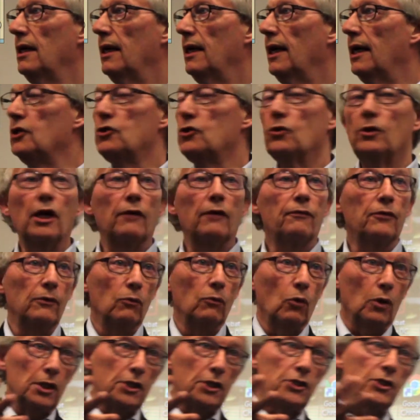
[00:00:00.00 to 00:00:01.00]
And so therefore you
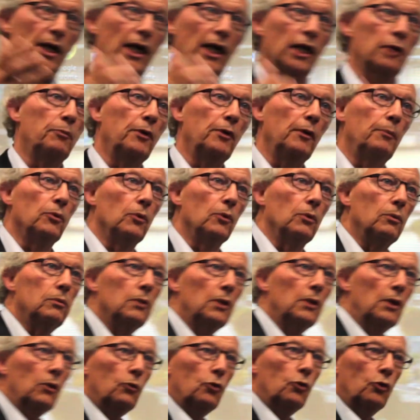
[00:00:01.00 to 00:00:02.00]
want to attract people
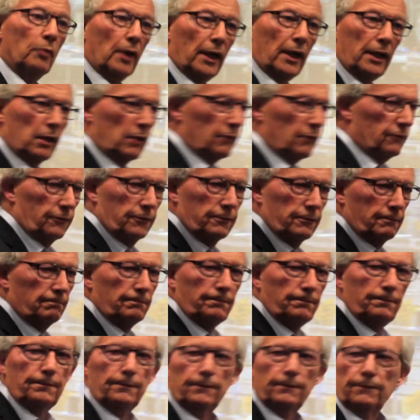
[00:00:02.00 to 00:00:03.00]
who might have
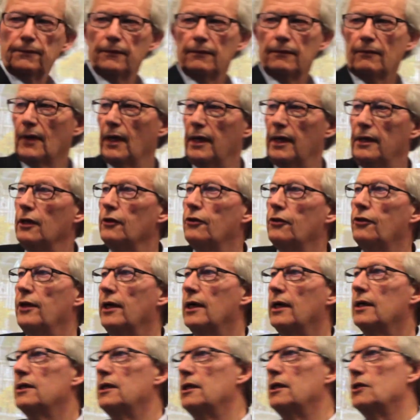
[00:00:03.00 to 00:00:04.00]
in their
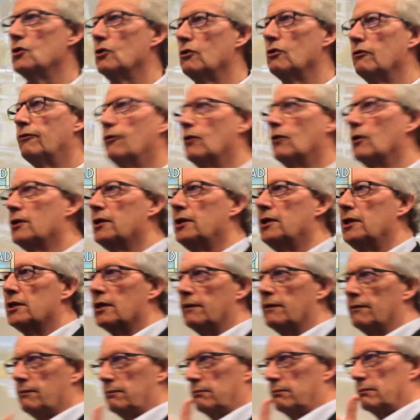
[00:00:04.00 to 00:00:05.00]
30s or their 40s,
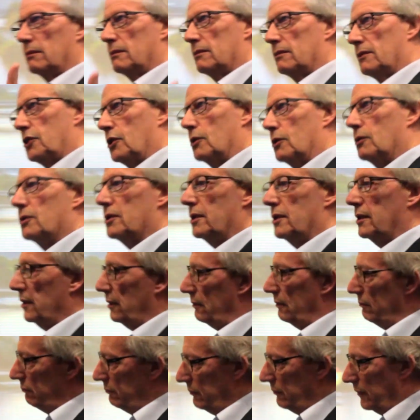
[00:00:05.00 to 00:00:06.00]
have
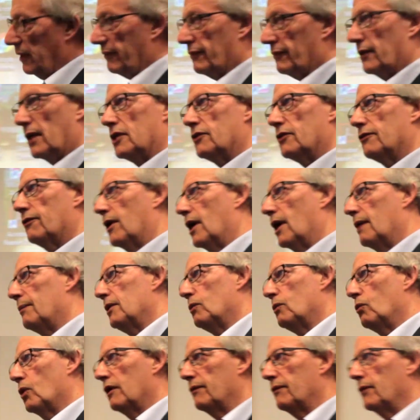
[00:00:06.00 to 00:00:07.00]
children, a nice
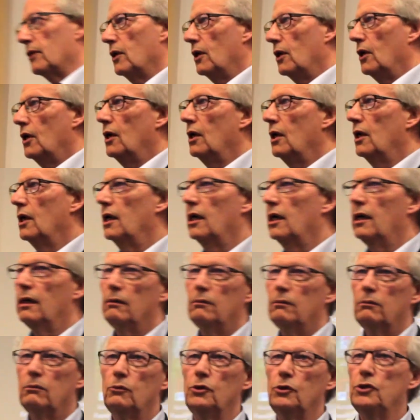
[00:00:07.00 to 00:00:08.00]
family, whatever.
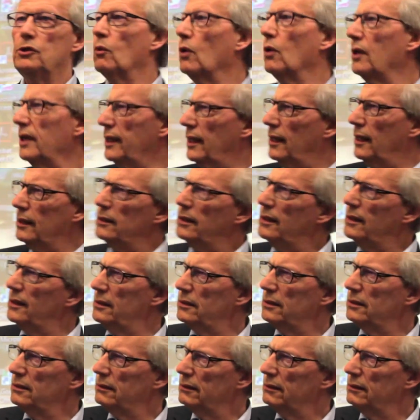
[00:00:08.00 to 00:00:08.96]
Would you want to get into this?